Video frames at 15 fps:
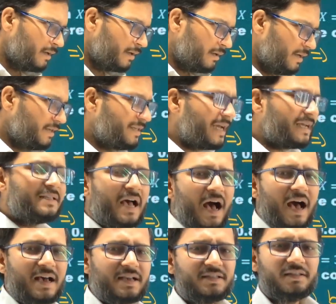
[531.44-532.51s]
it has
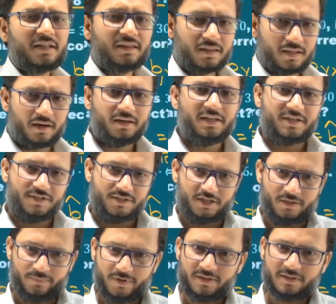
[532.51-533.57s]
asked the third
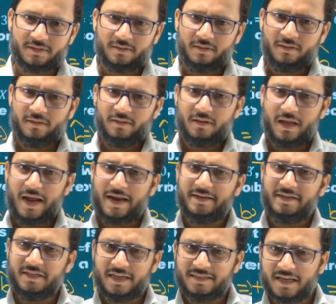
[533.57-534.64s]
statement, and
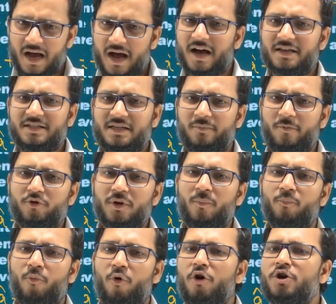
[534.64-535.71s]
it has asked about the
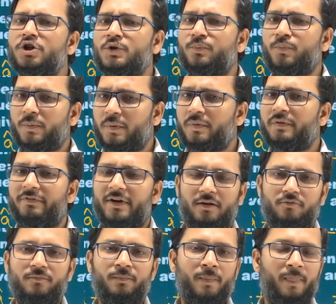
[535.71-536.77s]
most probable
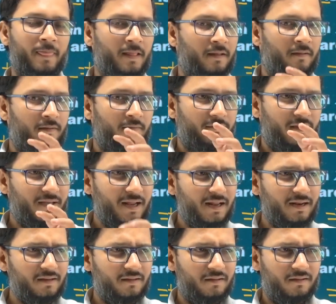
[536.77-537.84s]
value. There
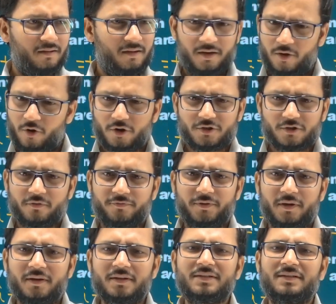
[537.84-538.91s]
are lots of
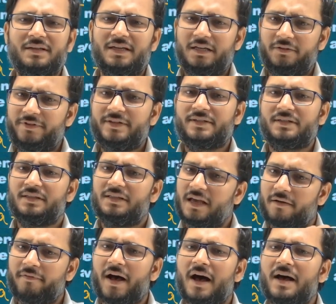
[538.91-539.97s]
years in which they
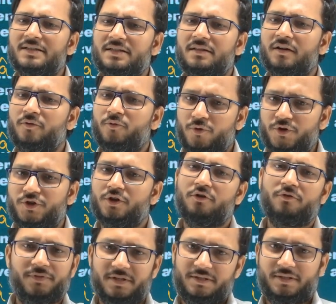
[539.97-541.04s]
have asked the question
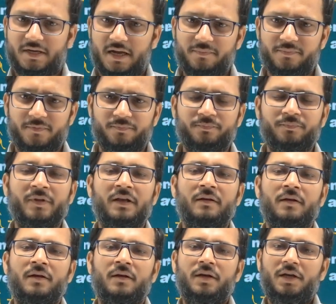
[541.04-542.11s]
of this type,
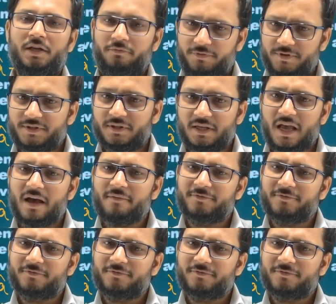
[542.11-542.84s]
in which they have